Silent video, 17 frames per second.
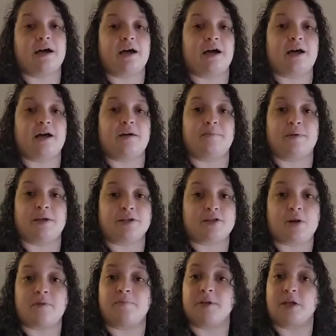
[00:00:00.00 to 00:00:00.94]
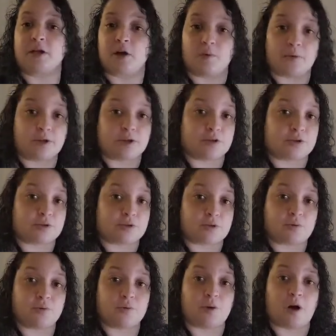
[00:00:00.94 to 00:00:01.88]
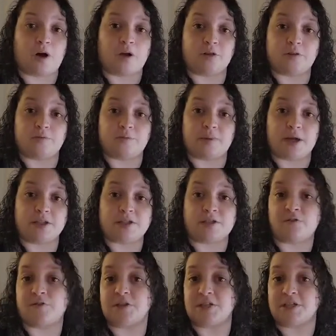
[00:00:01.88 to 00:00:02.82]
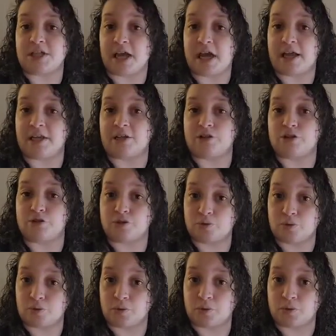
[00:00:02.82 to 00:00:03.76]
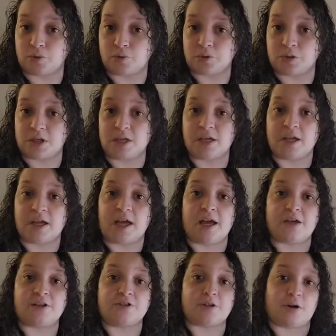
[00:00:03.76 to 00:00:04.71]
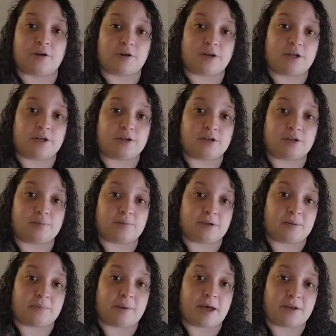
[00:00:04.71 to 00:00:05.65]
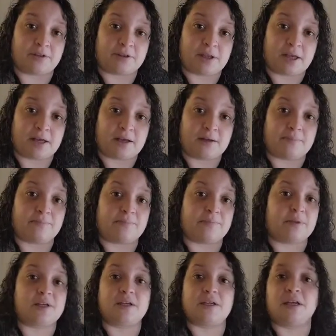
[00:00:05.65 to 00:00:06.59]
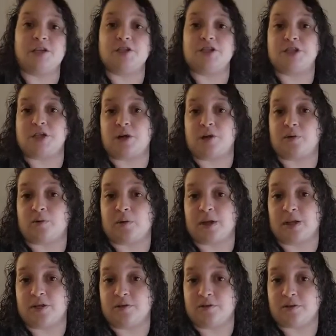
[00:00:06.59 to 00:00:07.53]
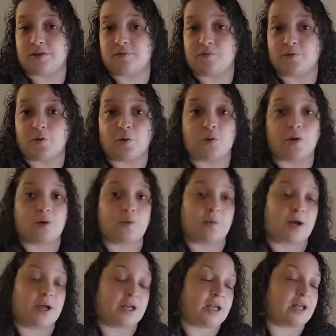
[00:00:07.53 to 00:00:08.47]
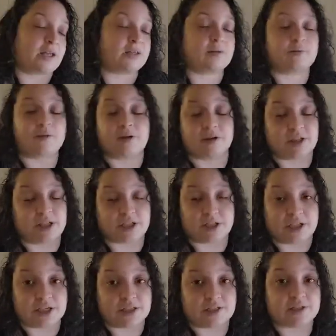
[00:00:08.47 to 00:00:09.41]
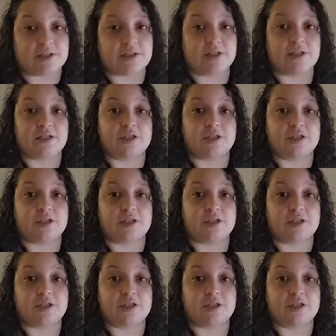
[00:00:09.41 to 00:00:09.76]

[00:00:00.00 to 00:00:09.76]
And so I've been going through all of my different tatting tools and talking a little bit about them and sharing what I use them for, why I got them, all that jazz.